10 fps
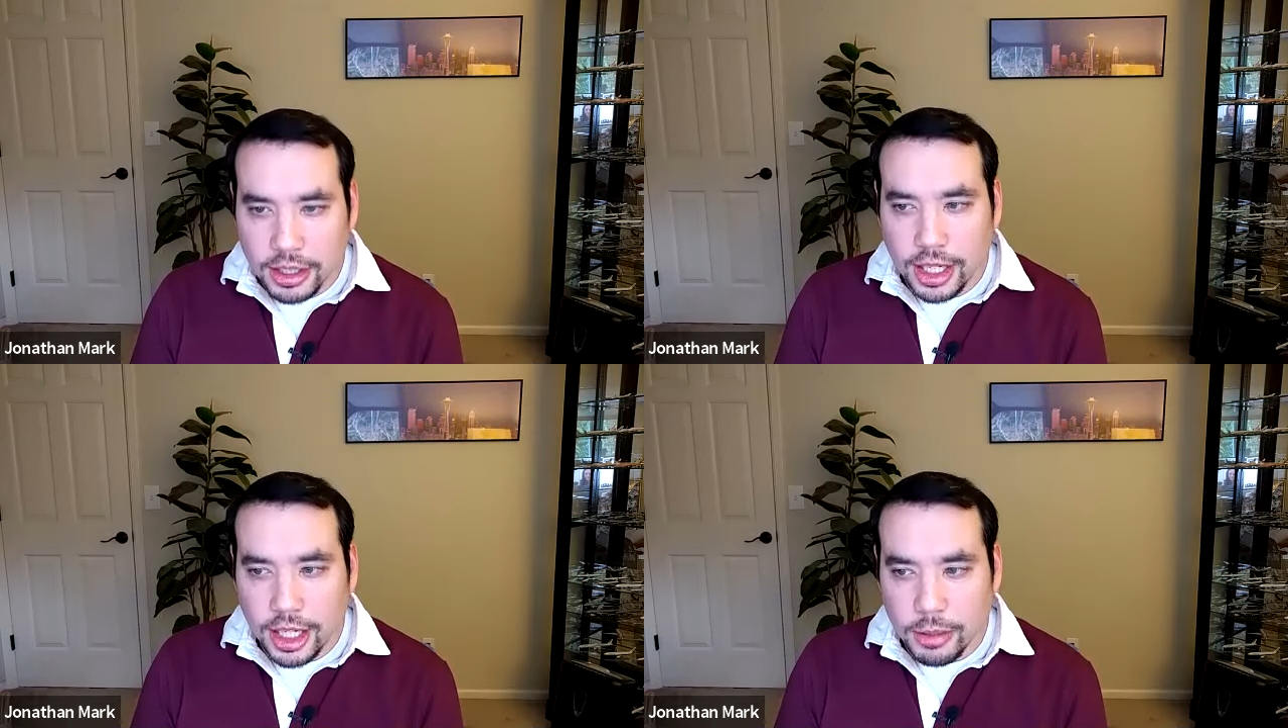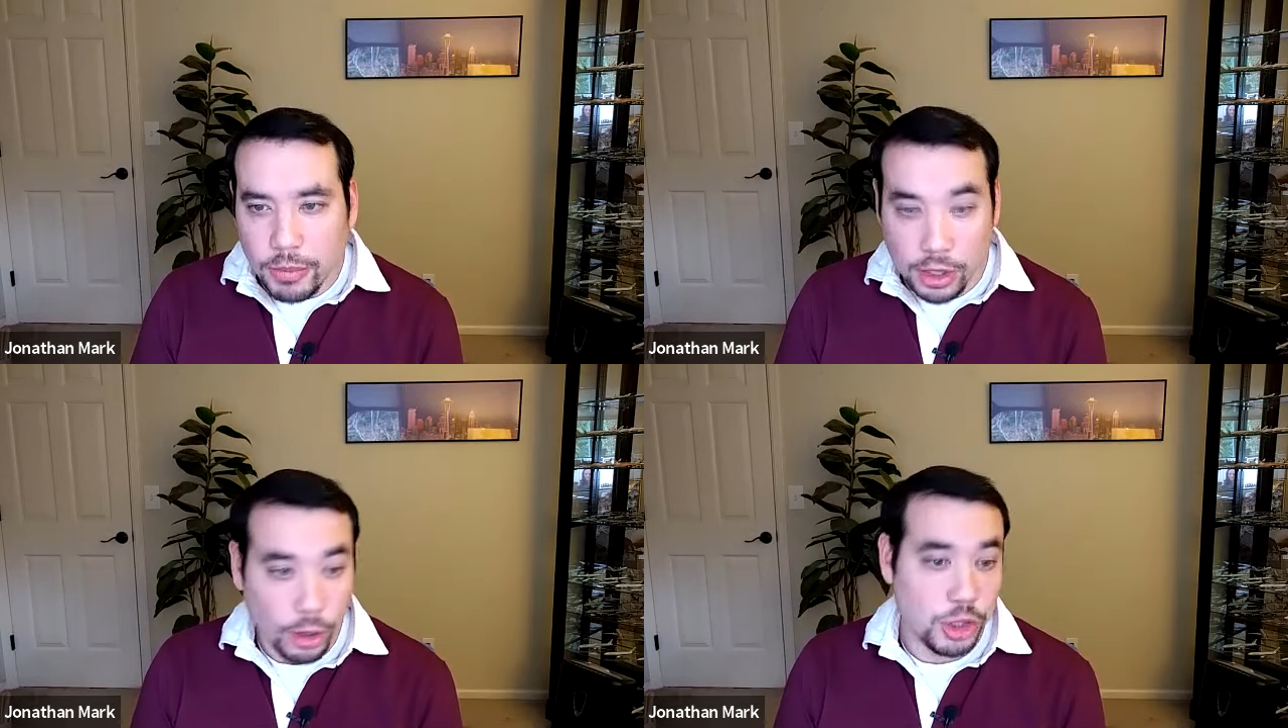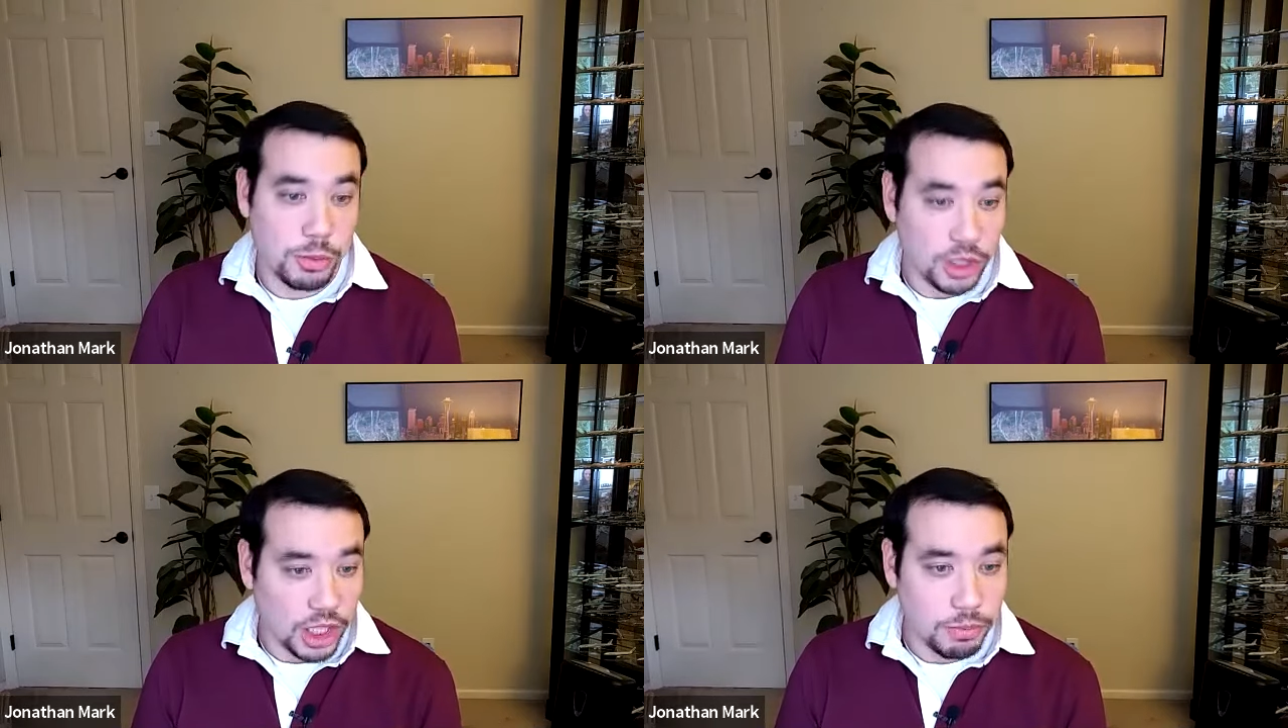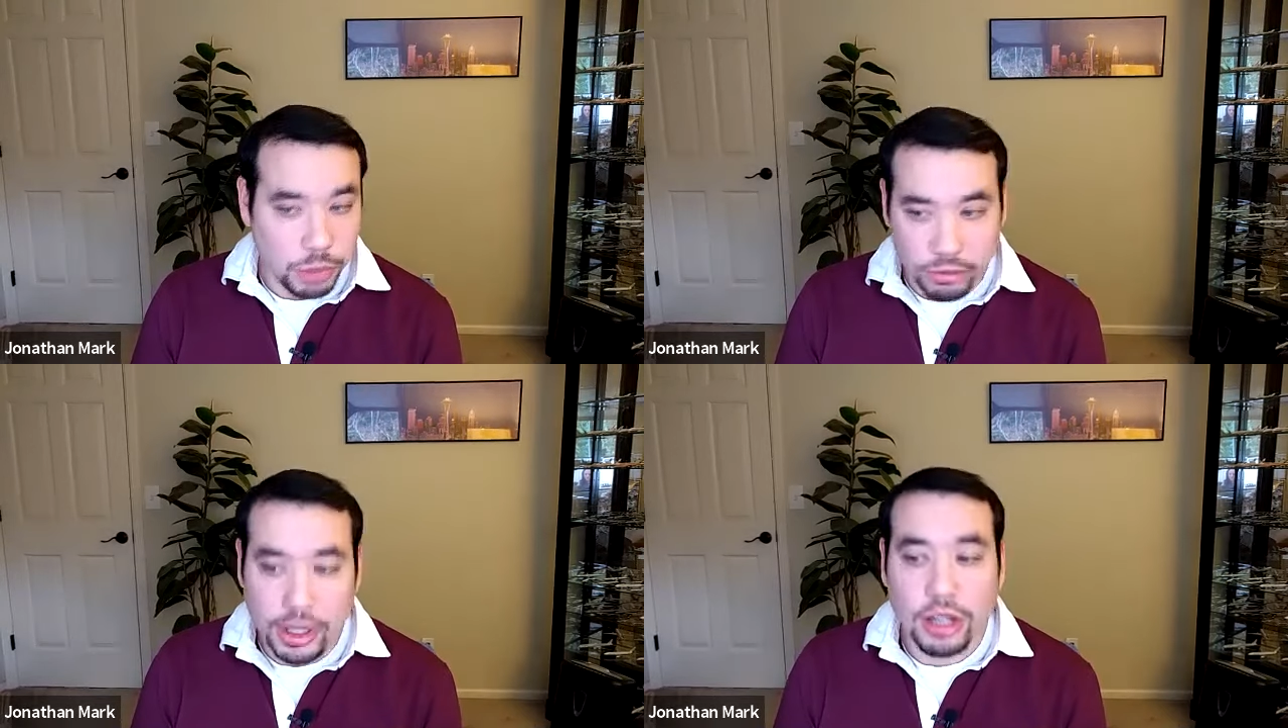and ultimately
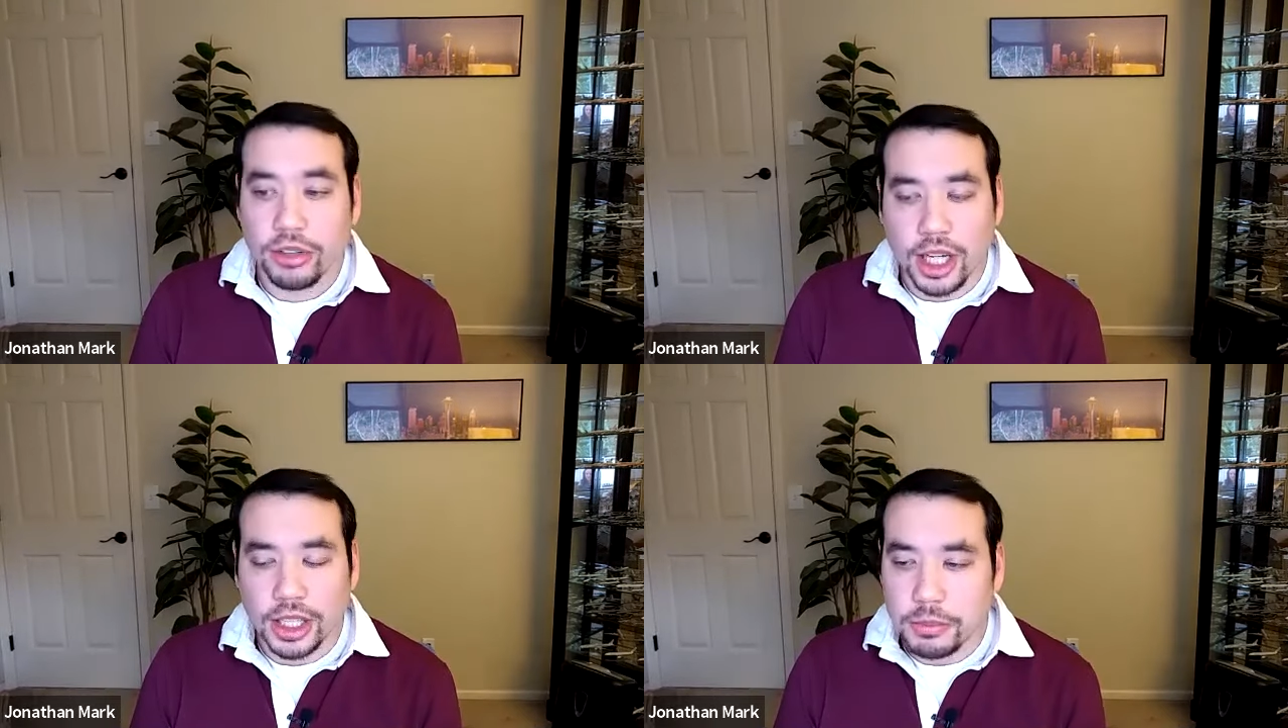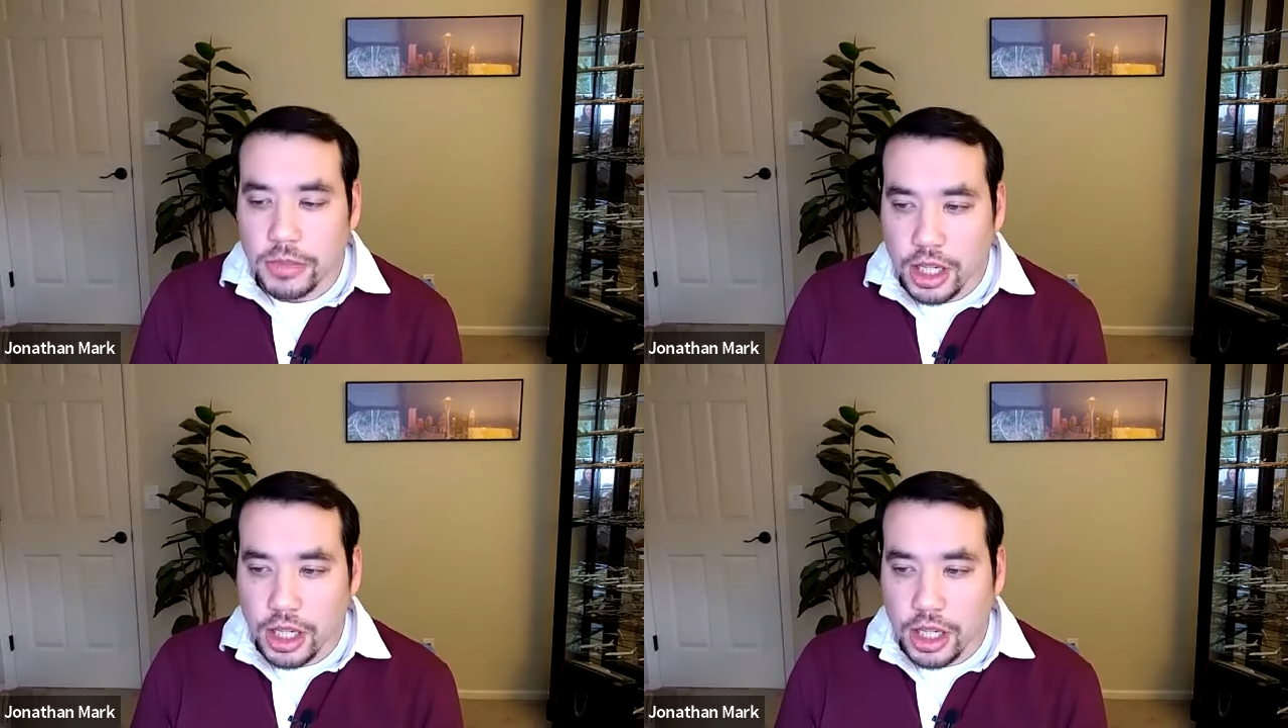prevailed on.